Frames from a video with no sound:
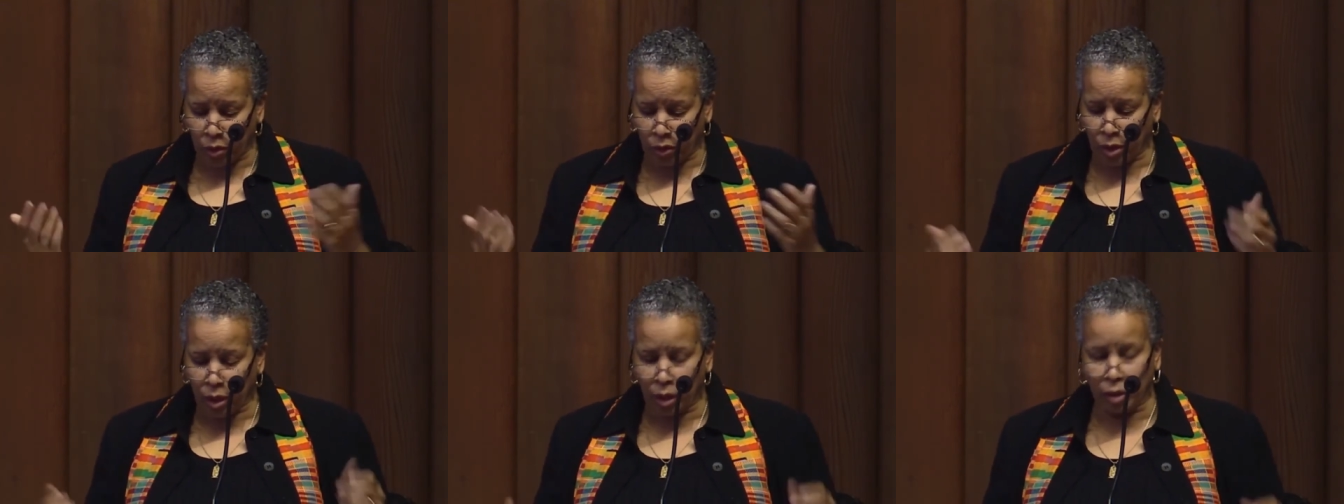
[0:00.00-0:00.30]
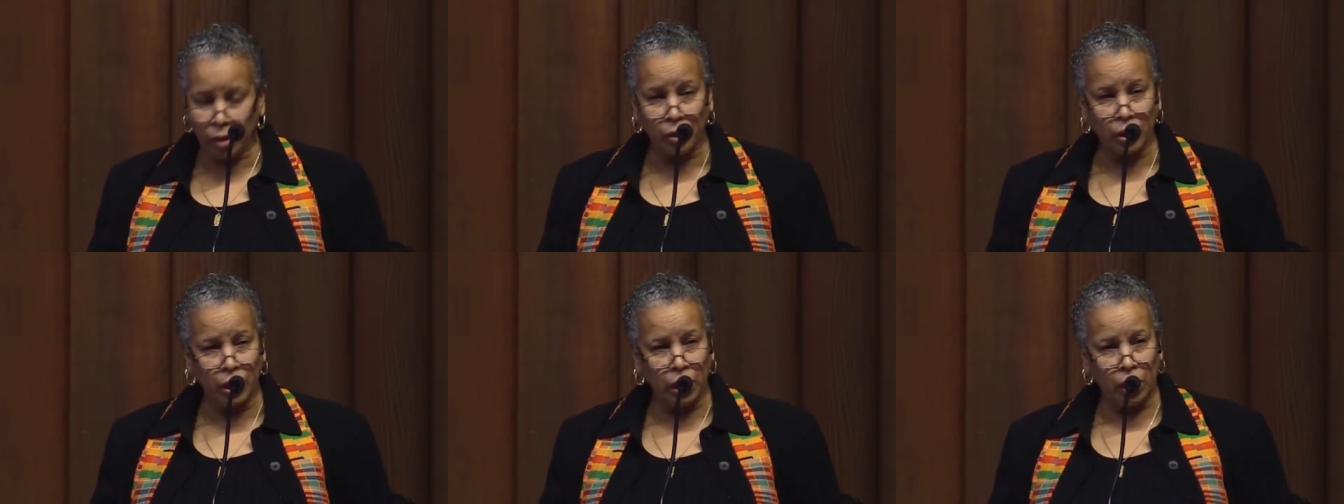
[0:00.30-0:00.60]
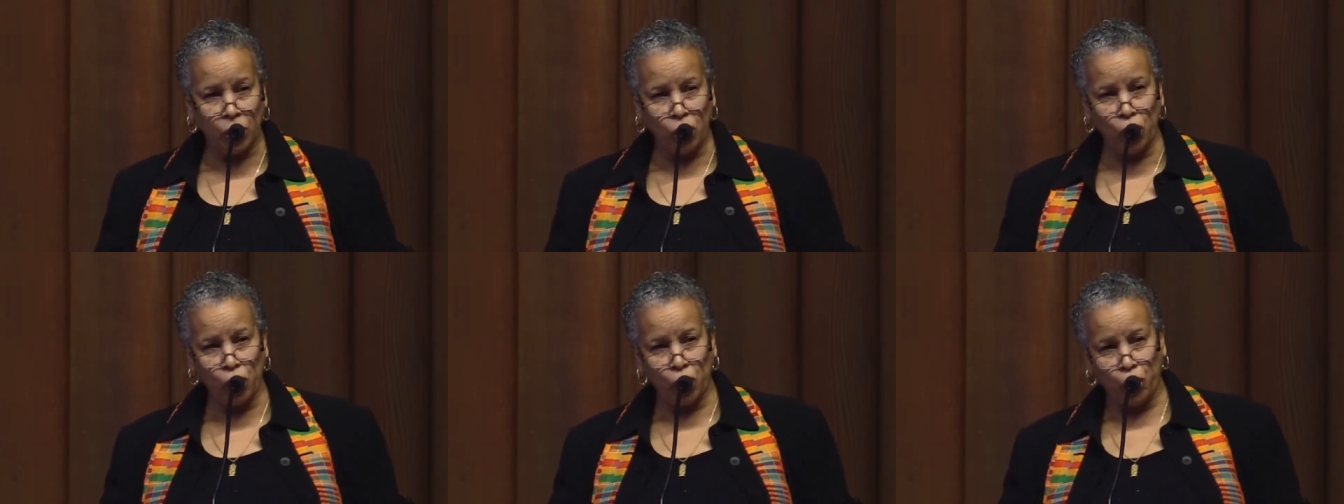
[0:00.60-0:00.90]
with
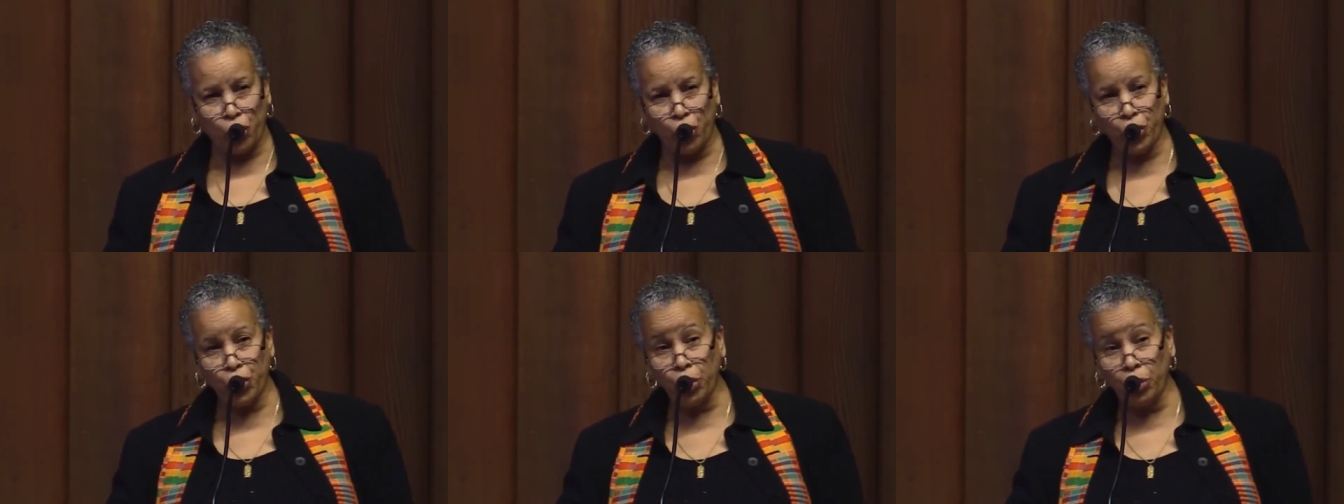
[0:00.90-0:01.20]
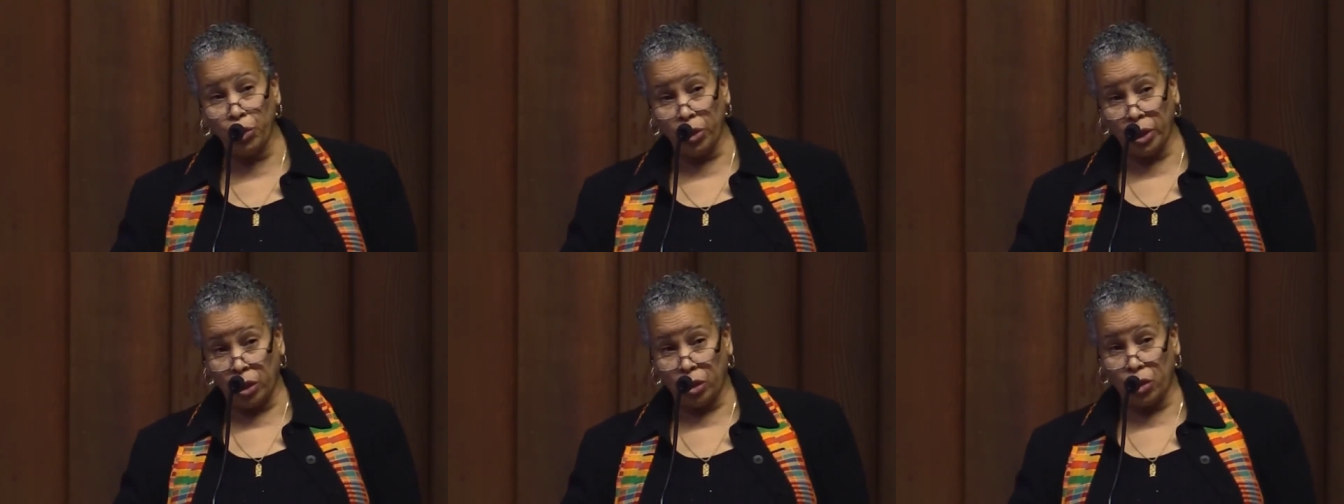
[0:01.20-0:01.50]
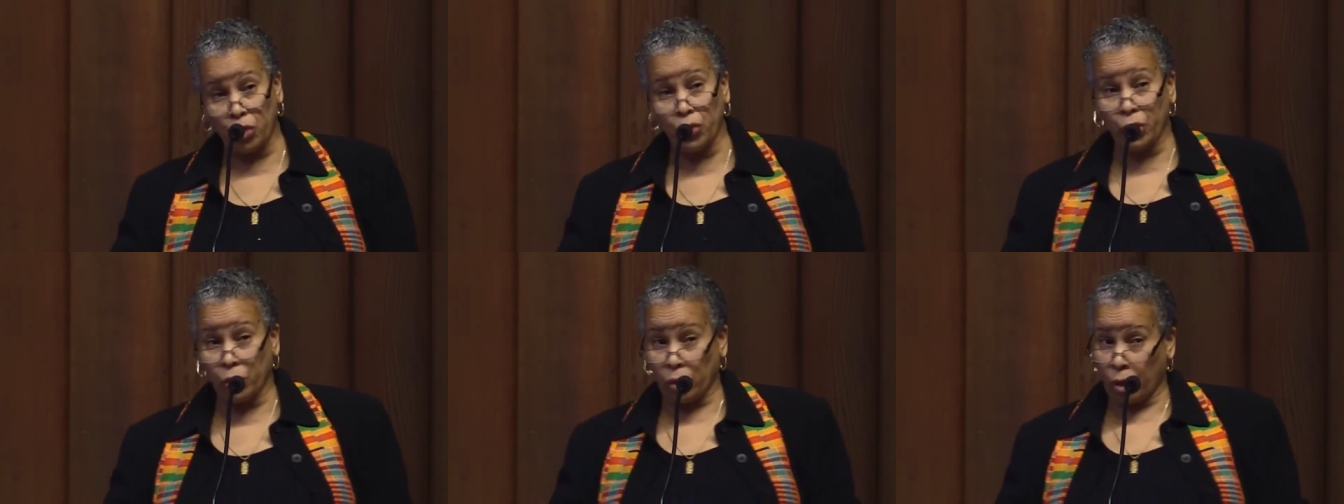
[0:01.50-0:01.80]
congregations two
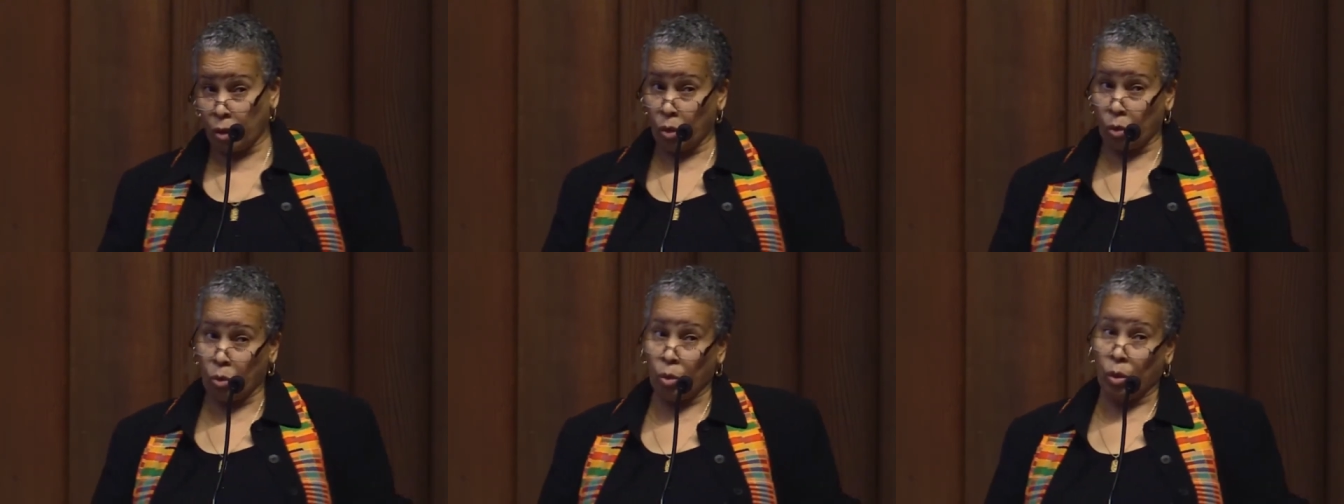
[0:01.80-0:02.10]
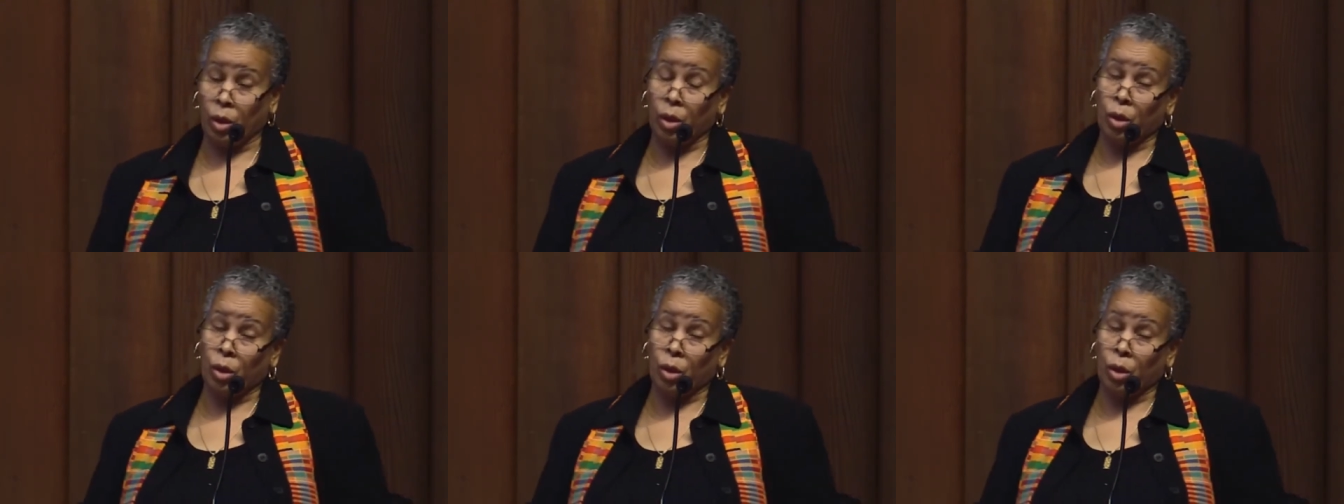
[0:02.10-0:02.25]
years ago.